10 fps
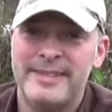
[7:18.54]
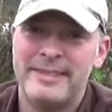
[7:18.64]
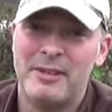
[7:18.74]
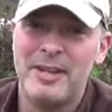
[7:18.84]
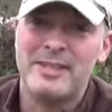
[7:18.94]

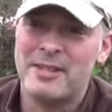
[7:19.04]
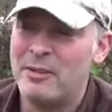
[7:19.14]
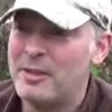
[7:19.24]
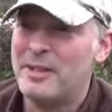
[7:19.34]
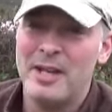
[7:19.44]
right? So
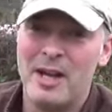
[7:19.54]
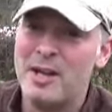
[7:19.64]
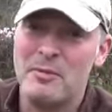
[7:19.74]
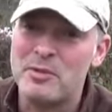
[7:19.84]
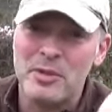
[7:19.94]

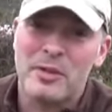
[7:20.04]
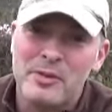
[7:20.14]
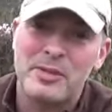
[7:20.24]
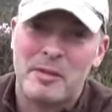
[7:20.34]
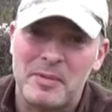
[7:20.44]
I'm sure
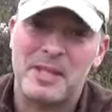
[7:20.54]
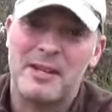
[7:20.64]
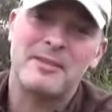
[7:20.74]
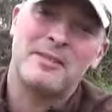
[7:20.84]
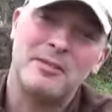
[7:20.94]
those stumpy
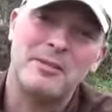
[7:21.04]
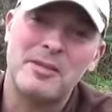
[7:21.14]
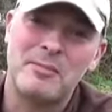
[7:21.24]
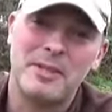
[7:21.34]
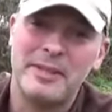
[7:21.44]
carrots are doing
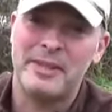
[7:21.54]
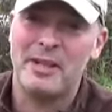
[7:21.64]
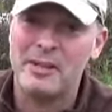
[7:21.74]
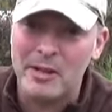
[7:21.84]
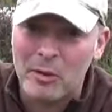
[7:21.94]
some good
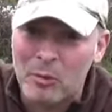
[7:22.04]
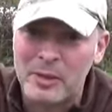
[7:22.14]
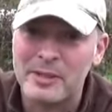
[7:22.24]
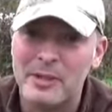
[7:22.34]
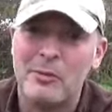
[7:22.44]
there, you know,
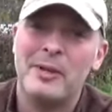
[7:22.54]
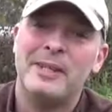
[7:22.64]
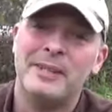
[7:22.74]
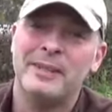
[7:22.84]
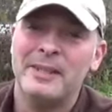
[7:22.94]
working their way
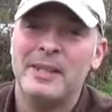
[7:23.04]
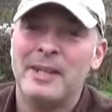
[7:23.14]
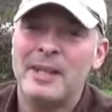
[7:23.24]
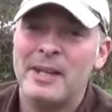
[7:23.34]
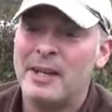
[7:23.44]
in.
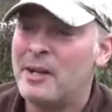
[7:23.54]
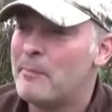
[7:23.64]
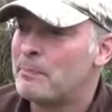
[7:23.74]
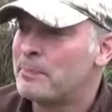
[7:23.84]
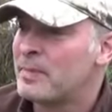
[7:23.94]

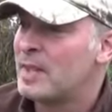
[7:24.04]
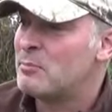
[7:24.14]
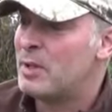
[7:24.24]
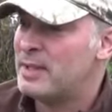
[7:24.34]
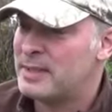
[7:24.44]
You
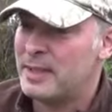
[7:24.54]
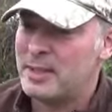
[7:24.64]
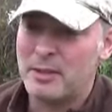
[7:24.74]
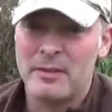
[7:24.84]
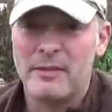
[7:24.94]

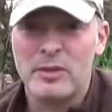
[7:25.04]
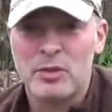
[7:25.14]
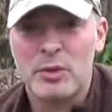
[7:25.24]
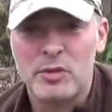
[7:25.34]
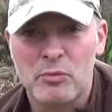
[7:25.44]
know, if the
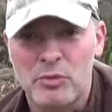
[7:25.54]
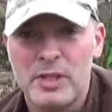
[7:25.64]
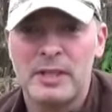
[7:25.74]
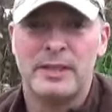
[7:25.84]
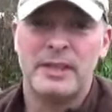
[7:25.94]
soil is
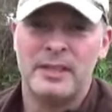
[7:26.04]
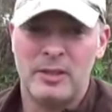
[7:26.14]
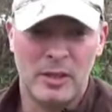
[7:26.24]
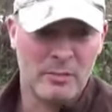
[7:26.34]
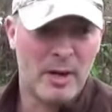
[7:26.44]
really, you
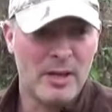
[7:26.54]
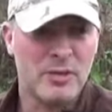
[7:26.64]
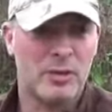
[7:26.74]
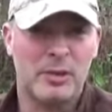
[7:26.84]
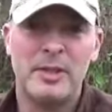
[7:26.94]
know, like my
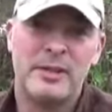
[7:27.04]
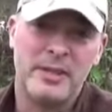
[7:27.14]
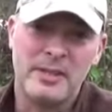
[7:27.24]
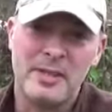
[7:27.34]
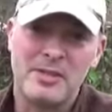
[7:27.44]
soil here,
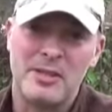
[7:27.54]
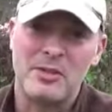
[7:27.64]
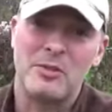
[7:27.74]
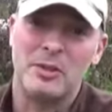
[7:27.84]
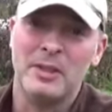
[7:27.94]
the existing
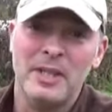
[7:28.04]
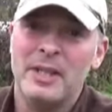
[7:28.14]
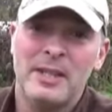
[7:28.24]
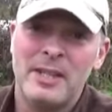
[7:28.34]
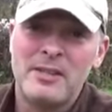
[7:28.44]
soil,
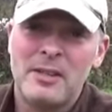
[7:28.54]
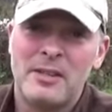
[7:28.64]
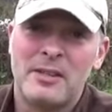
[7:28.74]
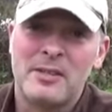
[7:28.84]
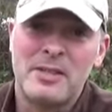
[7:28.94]
it's
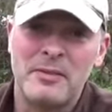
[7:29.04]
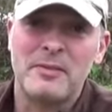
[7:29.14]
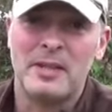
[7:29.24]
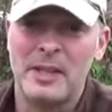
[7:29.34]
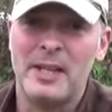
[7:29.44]
all
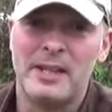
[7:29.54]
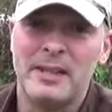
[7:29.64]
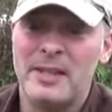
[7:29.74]
stiff clay.